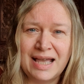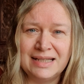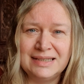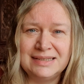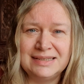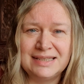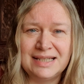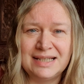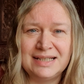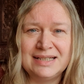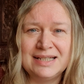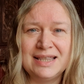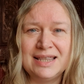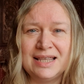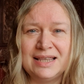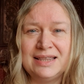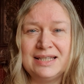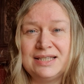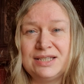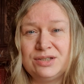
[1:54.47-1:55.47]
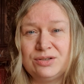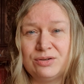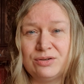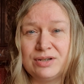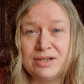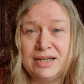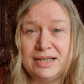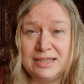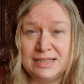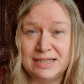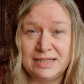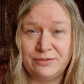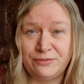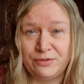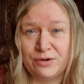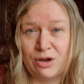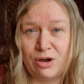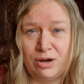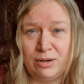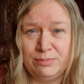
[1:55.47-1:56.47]
and said that this dog needs a
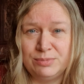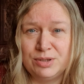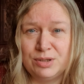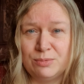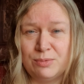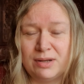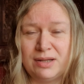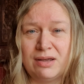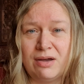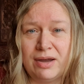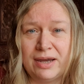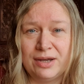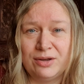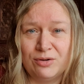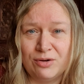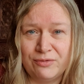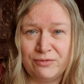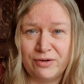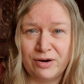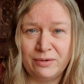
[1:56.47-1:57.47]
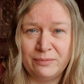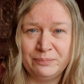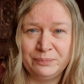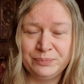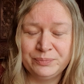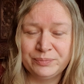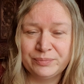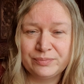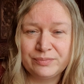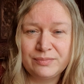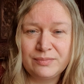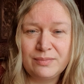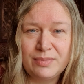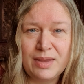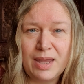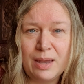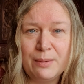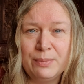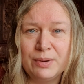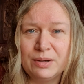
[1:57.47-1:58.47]
different home to the one that I can offer.
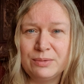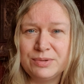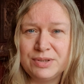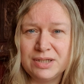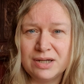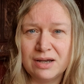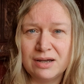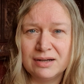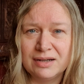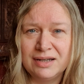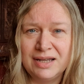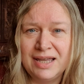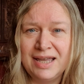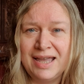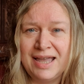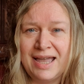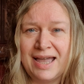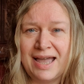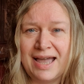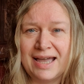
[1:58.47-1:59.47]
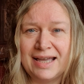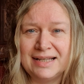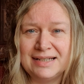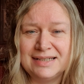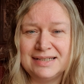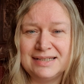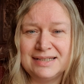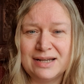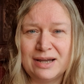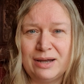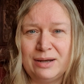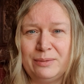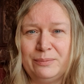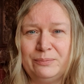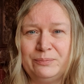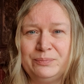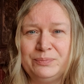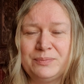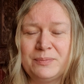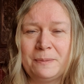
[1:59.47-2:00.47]
But I was young
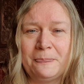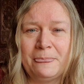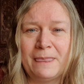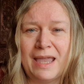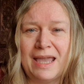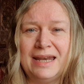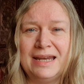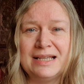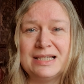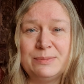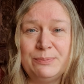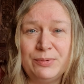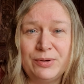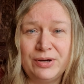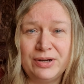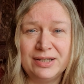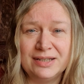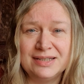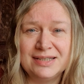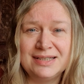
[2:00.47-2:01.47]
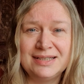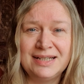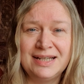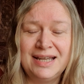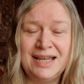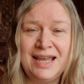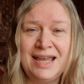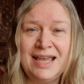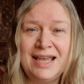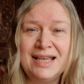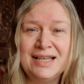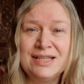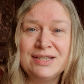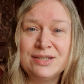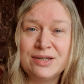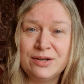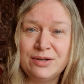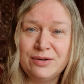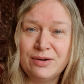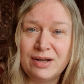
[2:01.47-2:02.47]
and inexperienced,
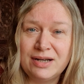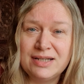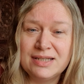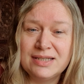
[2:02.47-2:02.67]
so I